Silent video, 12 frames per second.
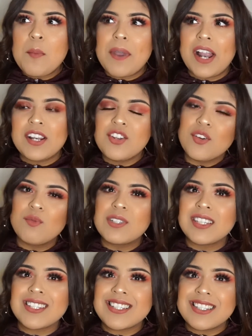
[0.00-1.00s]
but I knew it
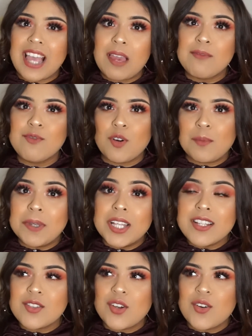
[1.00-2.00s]
wasn't the same
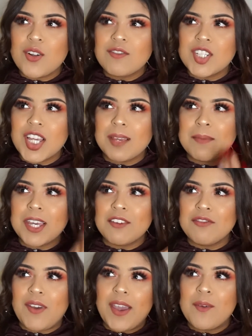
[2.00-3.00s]
formula, so I don't know if she gave me a
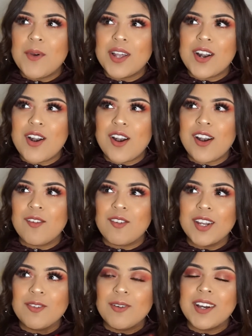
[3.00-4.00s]
fake one or a
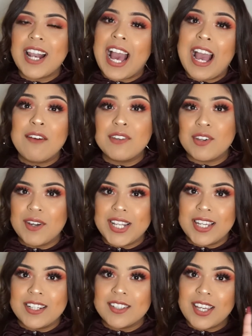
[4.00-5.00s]
real one. I have no
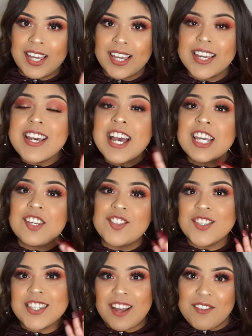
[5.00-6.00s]
idea, okay? You
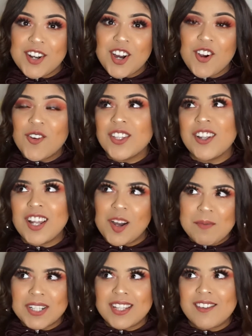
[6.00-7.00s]
just never know cuando le
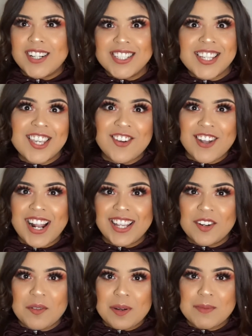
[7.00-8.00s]
compras a una señora,
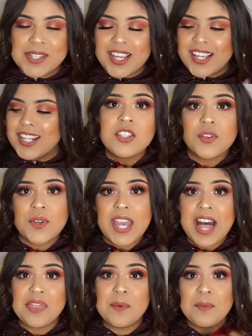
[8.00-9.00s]
you know what I'm saying? So
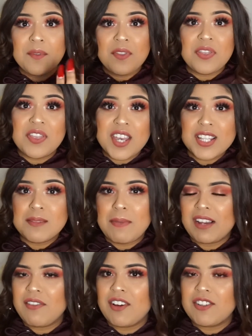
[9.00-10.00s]
yeah, this
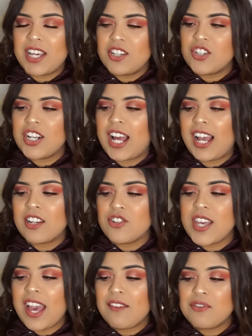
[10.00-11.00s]
MAC foundation, I
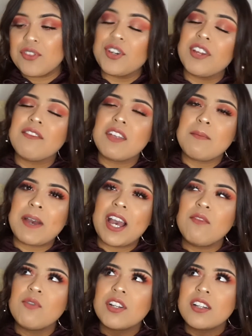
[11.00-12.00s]
actually have 3 of them. I
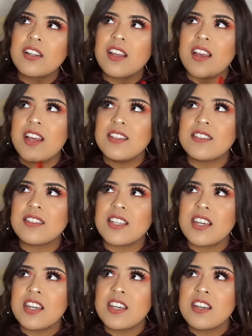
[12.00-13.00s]
have one in the
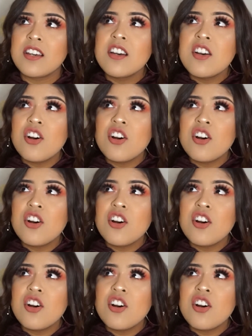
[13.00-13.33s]
NC30,